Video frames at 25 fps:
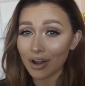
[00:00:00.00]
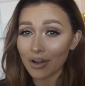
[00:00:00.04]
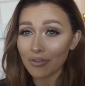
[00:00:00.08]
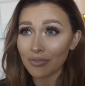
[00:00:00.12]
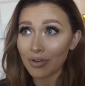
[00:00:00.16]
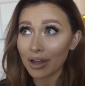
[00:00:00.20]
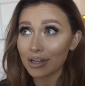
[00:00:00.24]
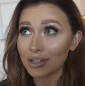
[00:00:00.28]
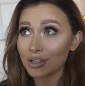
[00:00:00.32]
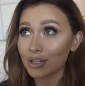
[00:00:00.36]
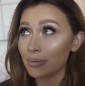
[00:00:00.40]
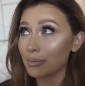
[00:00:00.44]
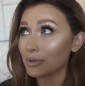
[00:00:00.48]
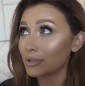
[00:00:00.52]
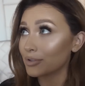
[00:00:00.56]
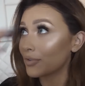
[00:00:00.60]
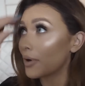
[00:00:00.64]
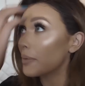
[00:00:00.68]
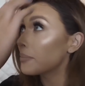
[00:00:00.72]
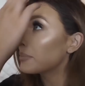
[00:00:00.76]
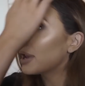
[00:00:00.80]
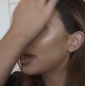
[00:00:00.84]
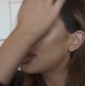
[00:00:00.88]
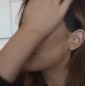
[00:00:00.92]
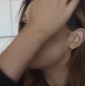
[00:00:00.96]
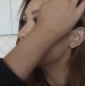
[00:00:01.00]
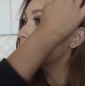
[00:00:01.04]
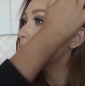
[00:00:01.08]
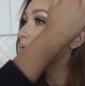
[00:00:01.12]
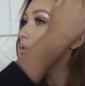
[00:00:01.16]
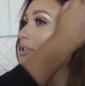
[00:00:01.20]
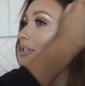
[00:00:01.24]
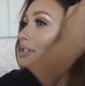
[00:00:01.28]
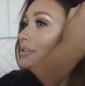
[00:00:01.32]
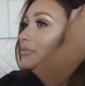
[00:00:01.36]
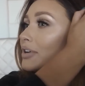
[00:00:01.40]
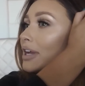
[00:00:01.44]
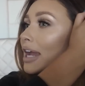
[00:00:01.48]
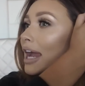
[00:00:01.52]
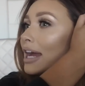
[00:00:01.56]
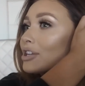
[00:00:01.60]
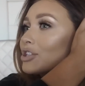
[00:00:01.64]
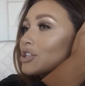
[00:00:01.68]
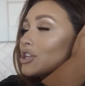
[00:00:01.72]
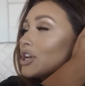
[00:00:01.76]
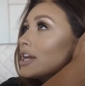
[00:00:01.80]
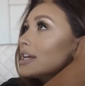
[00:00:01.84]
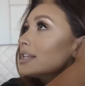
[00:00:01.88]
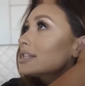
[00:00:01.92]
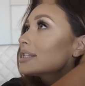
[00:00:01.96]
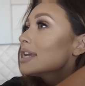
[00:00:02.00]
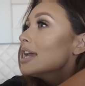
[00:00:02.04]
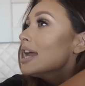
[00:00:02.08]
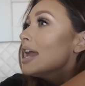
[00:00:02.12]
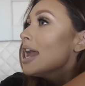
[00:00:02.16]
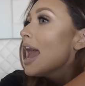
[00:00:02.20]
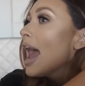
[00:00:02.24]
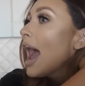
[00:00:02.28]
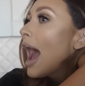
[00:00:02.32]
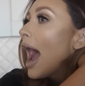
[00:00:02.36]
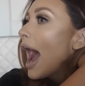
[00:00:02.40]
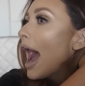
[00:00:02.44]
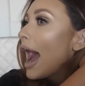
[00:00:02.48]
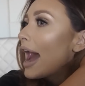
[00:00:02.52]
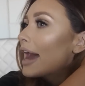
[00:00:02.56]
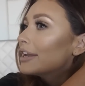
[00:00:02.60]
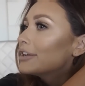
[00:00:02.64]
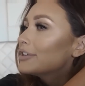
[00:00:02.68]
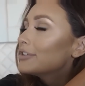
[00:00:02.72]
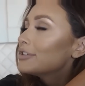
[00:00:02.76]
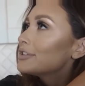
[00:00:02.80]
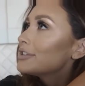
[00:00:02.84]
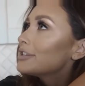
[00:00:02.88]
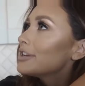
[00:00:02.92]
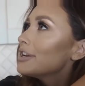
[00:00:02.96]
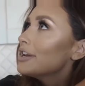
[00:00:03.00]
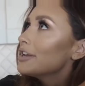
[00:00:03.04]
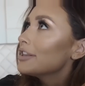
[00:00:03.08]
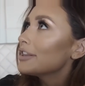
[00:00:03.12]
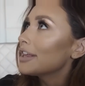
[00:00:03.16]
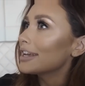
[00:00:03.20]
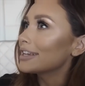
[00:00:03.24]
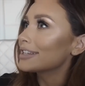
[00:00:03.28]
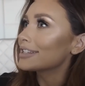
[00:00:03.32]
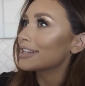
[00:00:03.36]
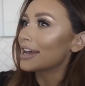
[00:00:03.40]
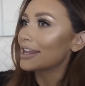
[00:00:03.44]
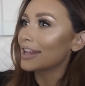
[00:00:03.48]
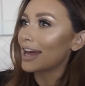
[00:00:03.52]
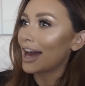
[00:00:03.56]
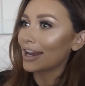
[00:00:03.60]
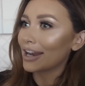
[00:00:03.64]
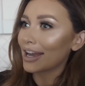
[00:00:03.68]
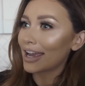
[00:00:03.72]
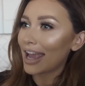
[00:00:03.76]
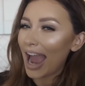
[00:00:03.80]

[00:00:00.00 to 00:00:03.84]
I've had so much fun playing with all the different gadgets and things like that.